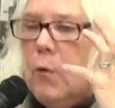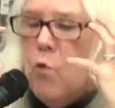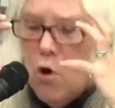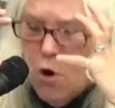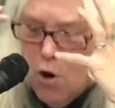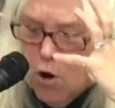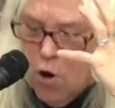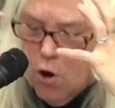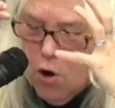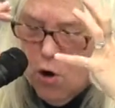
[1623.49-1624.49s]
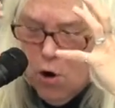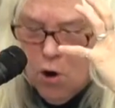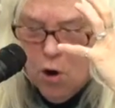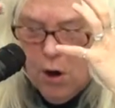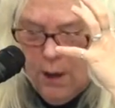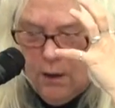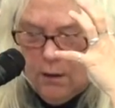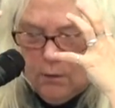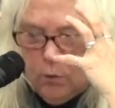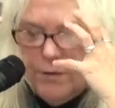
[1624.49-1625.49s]

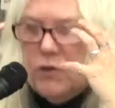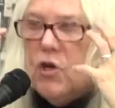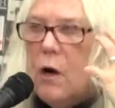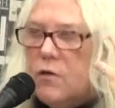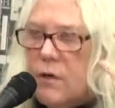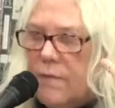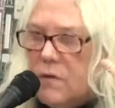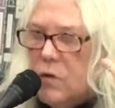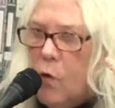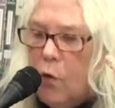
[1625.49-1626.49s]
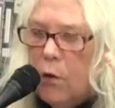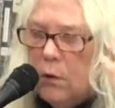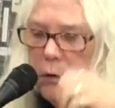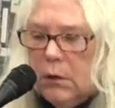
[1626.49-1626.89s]
with the charge of the soul.